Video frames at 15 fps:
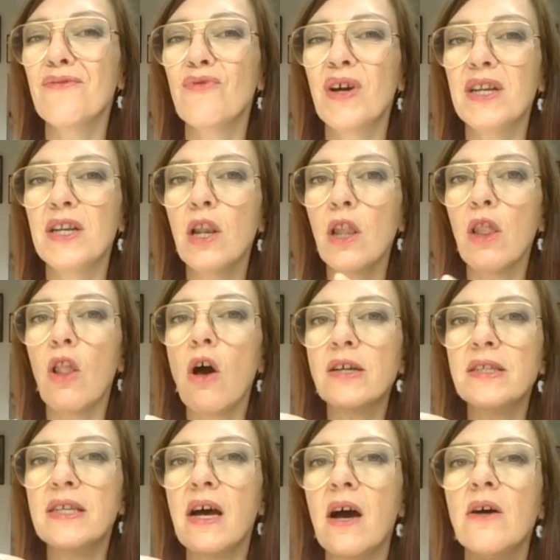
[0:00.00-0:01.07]
when the
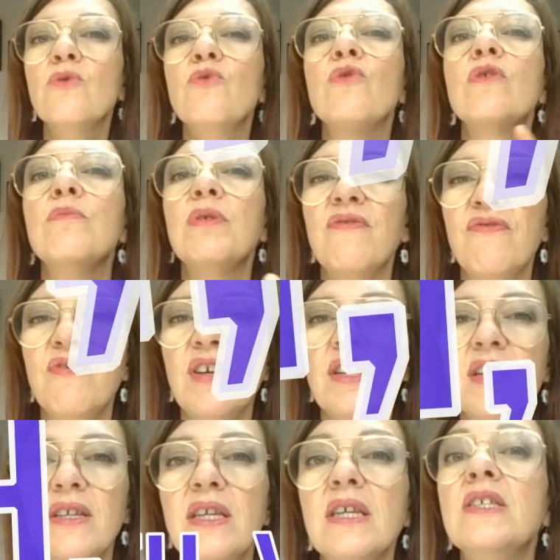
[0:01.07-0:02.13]
lockdown will be
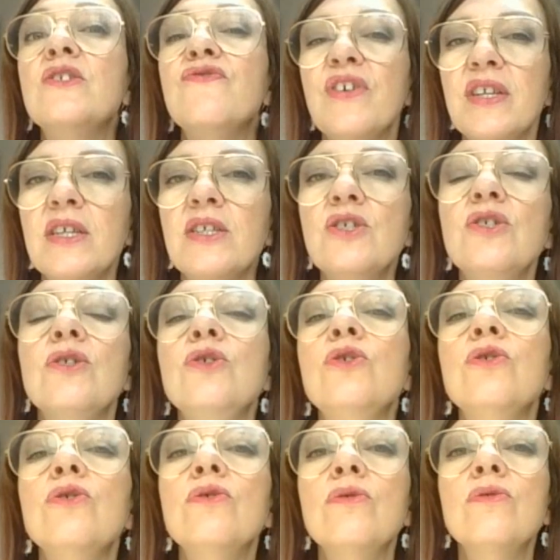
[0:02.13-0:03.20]
is finished,
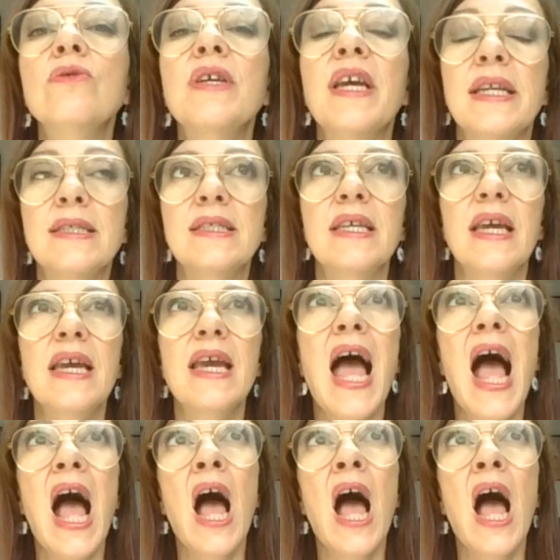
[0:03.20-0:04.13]
you can say